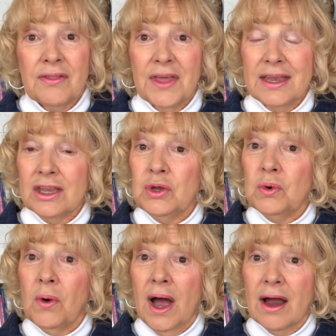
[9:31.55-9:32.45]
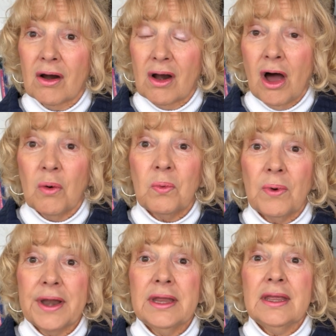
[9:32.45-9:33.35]
that you are
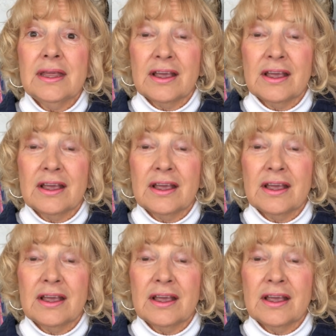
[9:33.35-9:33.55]
already